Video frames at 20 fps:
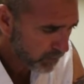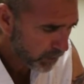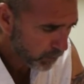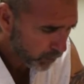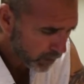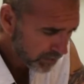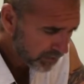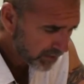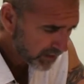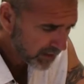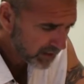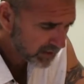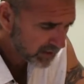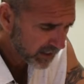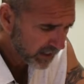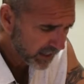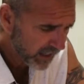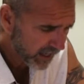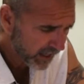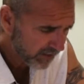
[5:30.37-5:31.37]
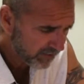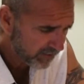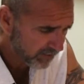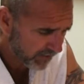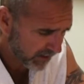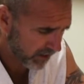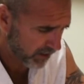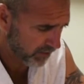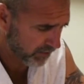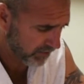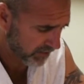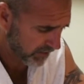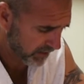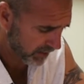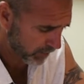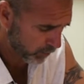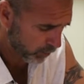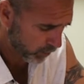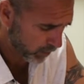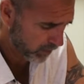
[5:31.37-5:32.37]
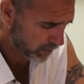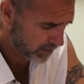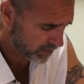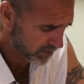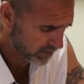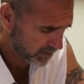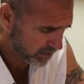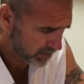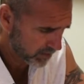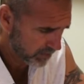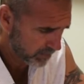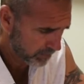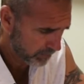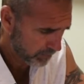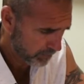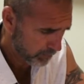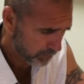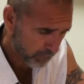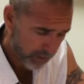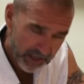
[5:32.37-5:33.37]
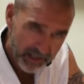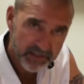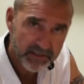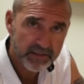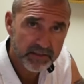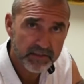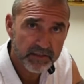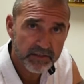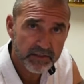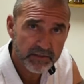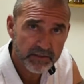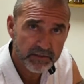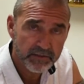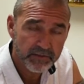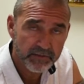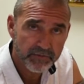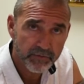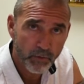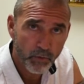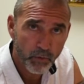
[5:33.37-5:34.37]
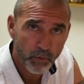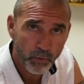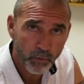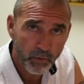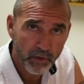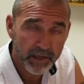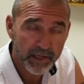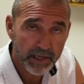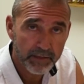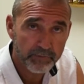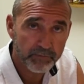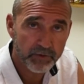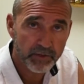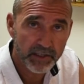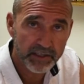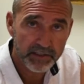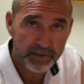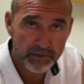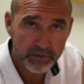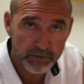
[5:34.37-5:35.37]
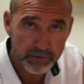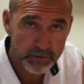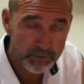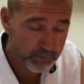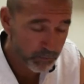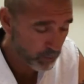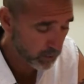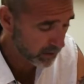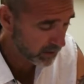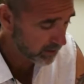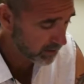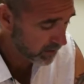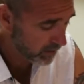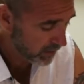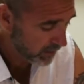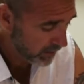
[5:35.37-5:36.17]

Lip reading: One thing that I have found that worked best for what I'm trying to do this morning